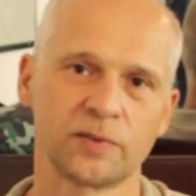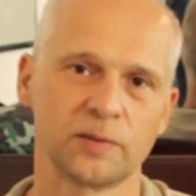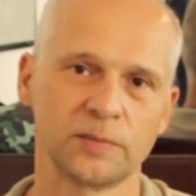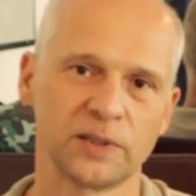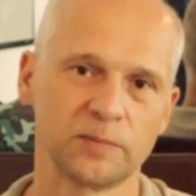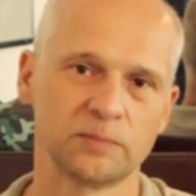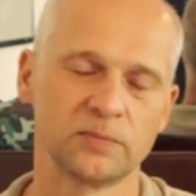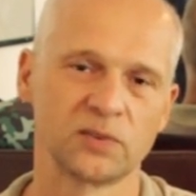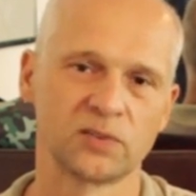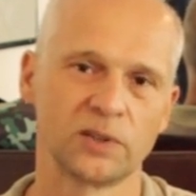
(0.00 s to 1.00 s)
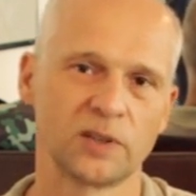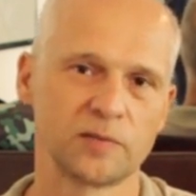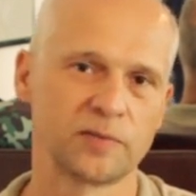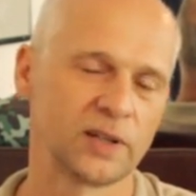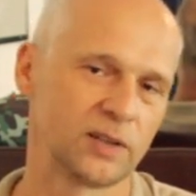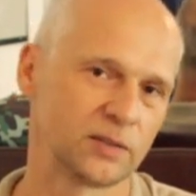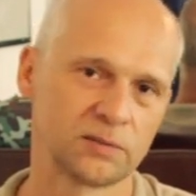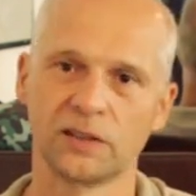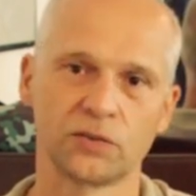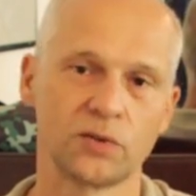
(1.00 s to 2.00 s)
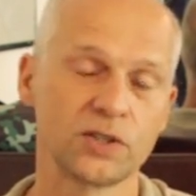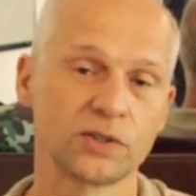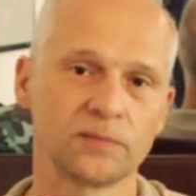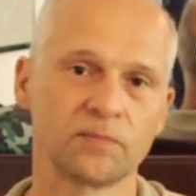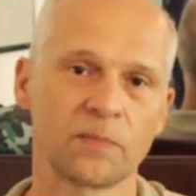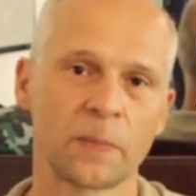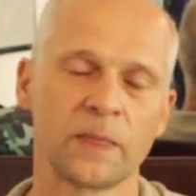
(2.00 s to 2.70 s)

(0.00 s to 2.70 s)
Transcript: from a certified electrician